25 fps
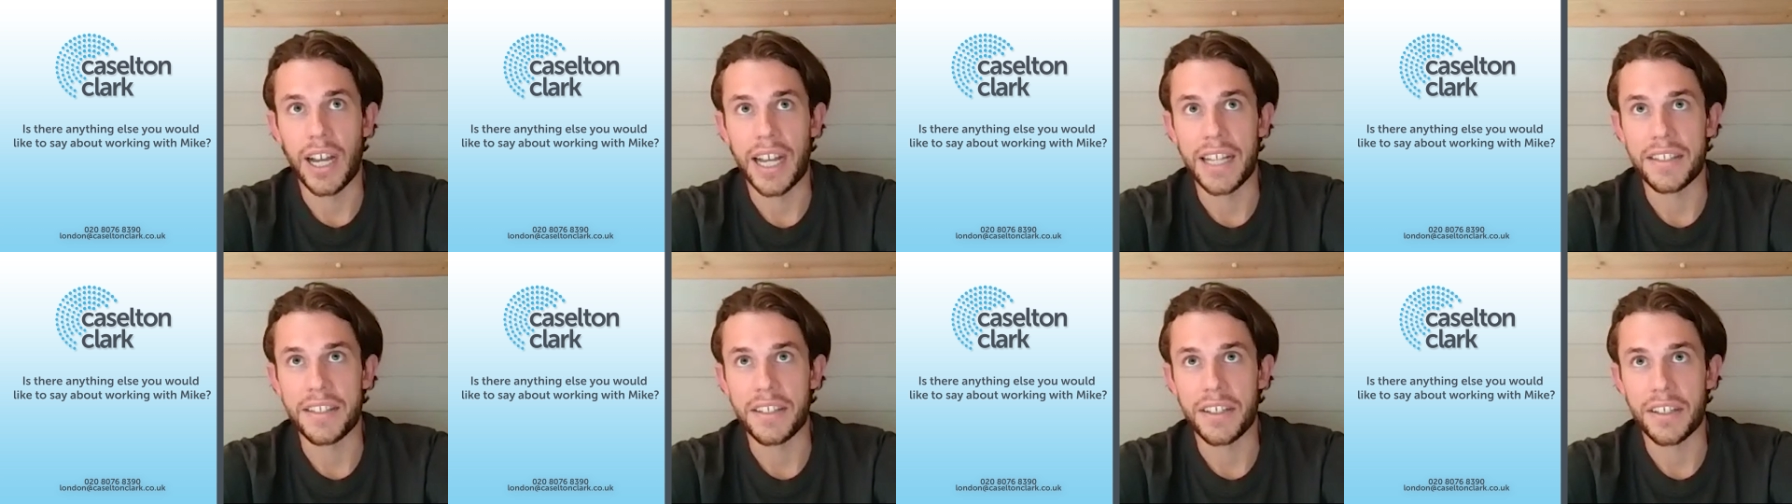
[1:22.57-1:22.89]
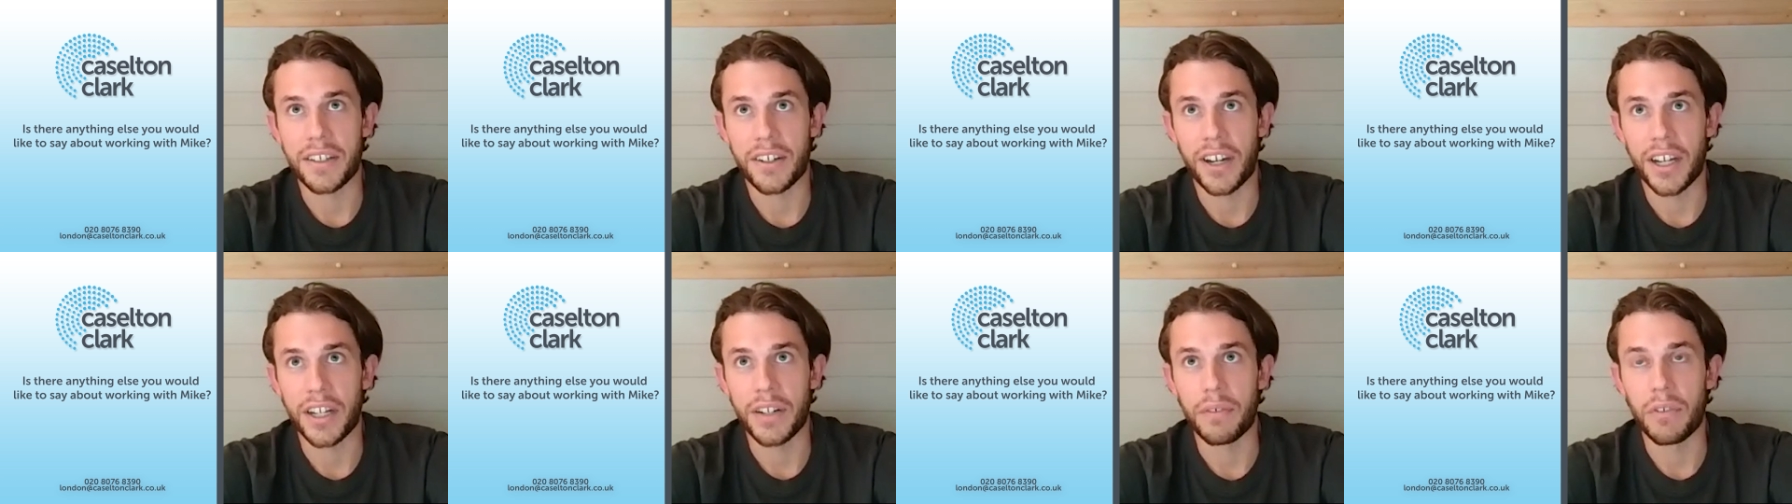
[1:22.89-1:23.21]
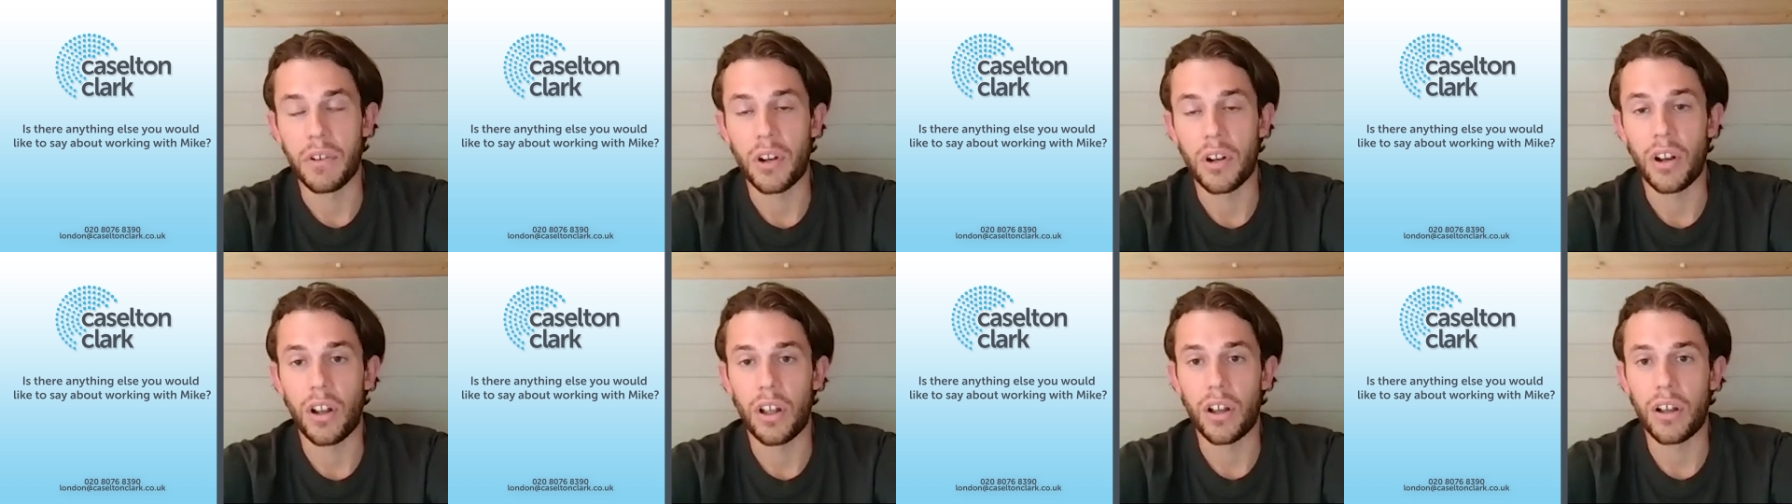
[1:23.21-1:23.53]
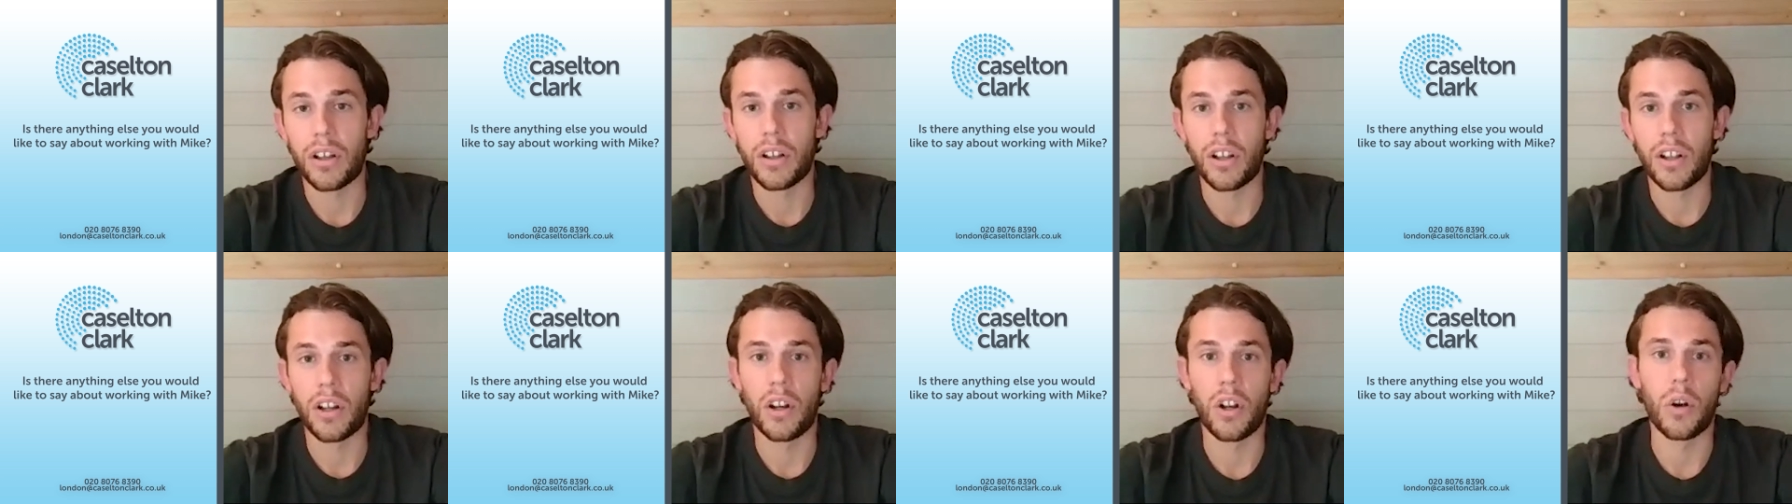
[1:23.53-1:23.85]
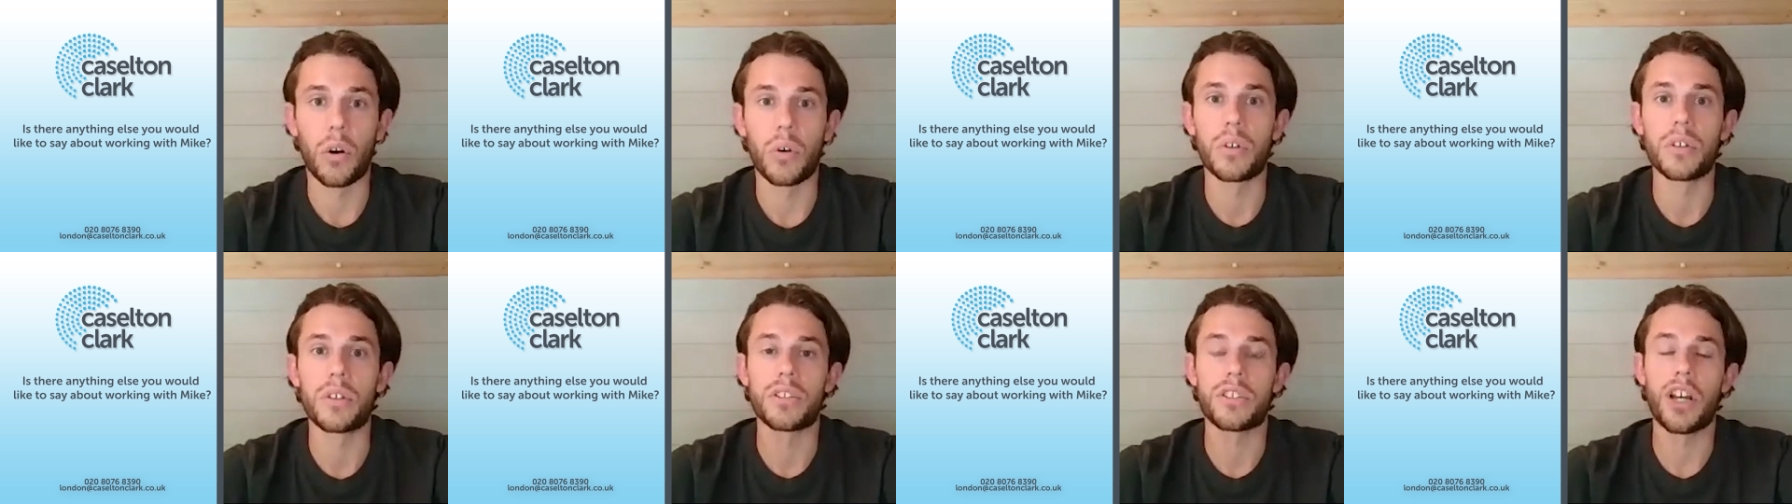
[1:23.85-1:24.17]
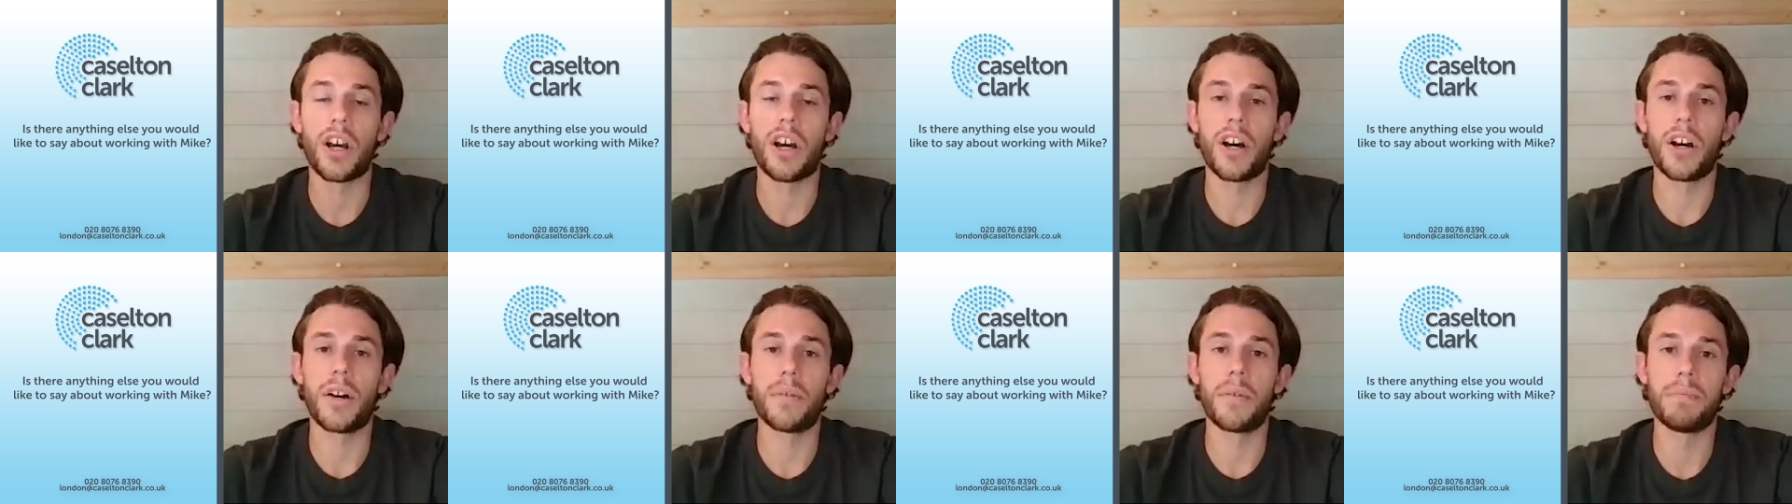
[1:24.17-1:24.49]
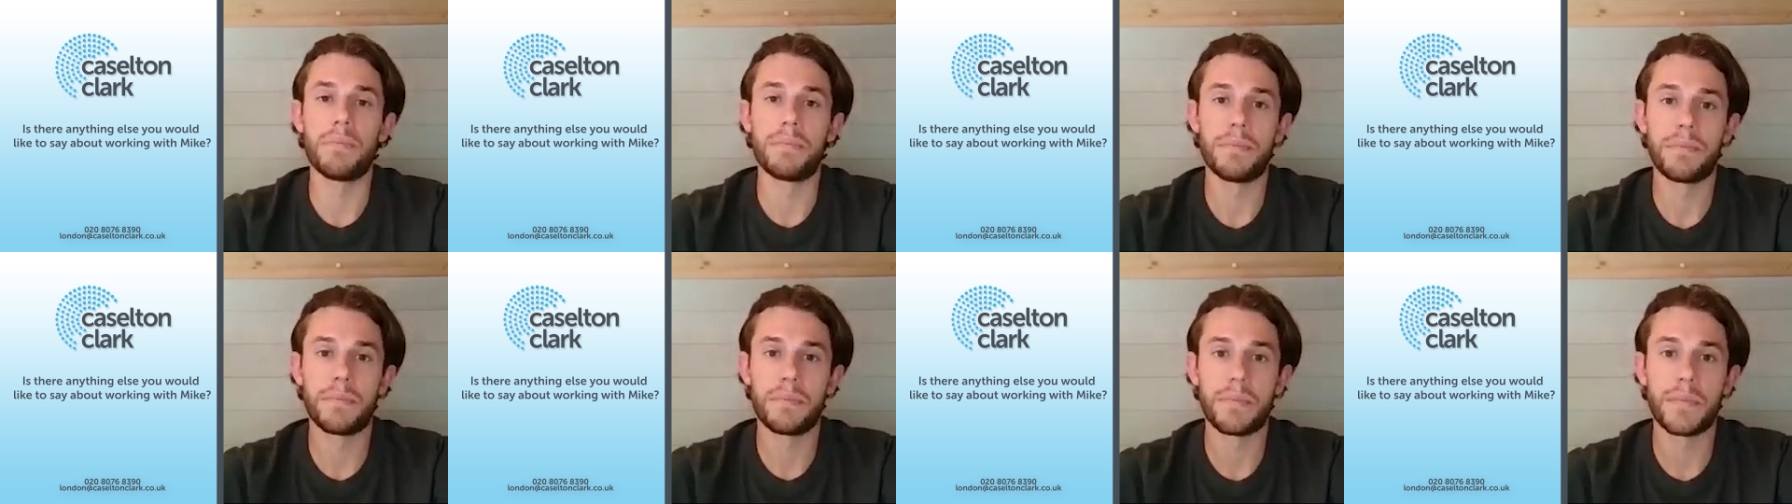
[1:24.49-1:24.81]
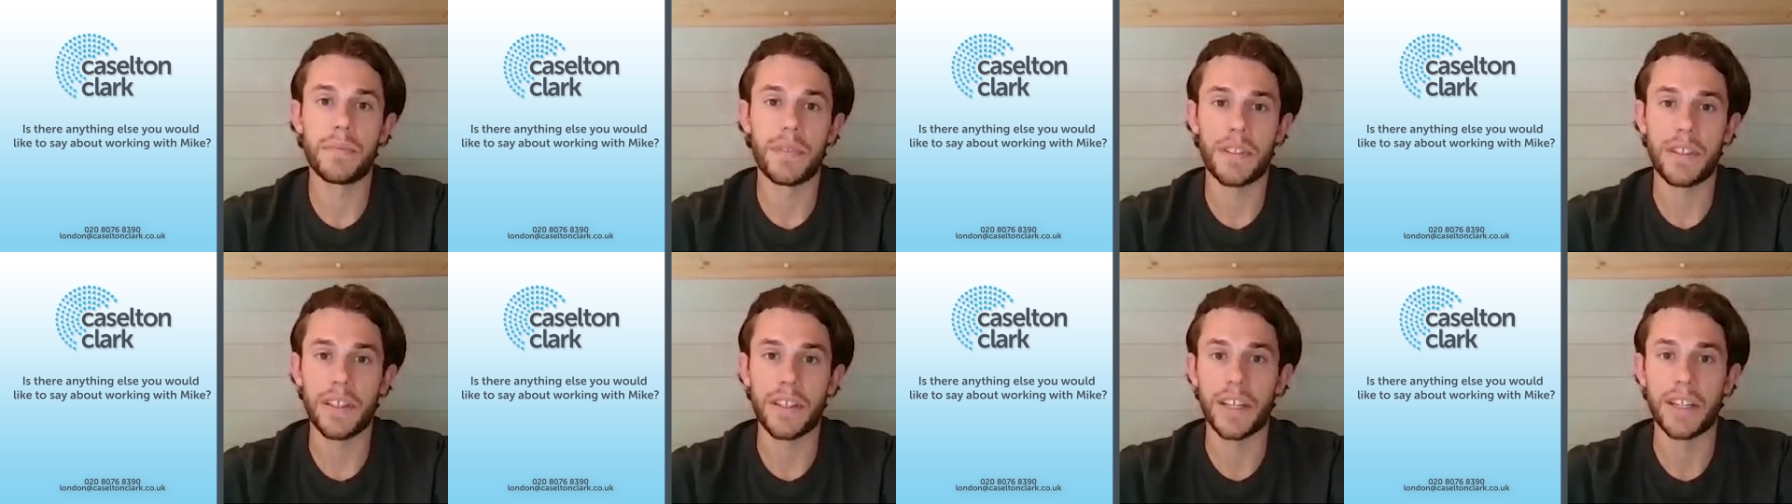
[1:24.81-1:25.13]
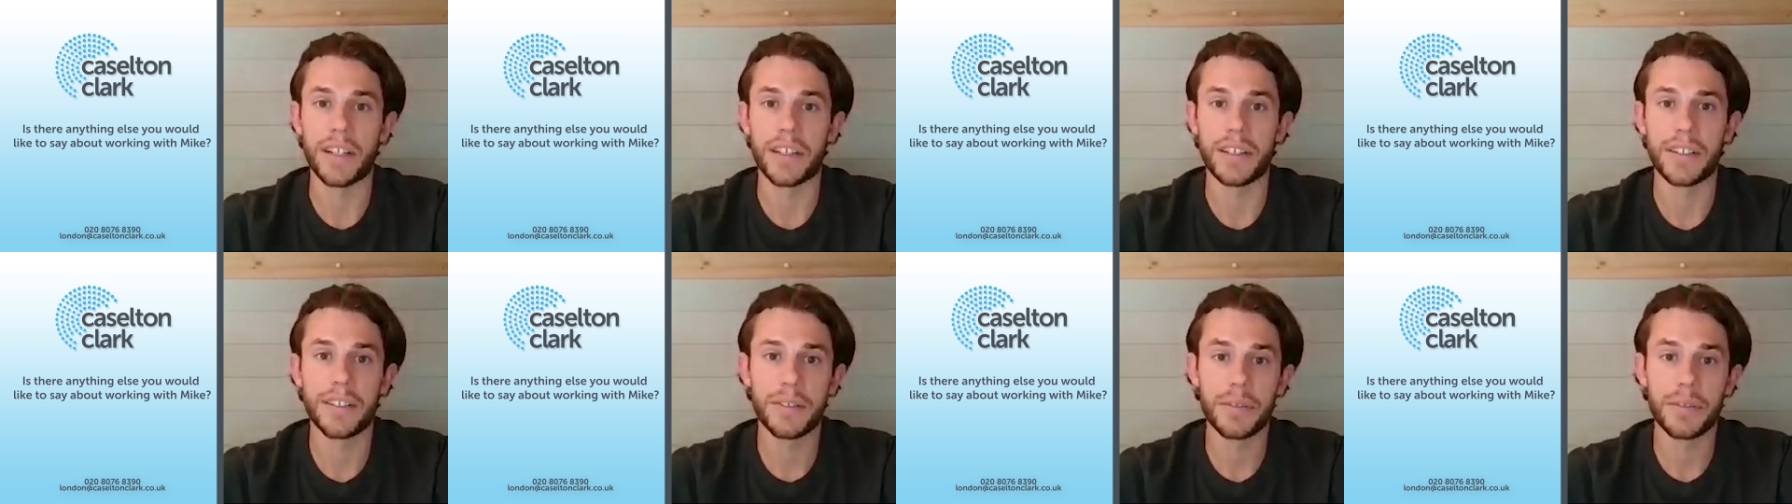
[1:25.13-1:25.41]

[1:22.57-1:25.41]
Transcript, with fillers: as a kind of lo long term thing.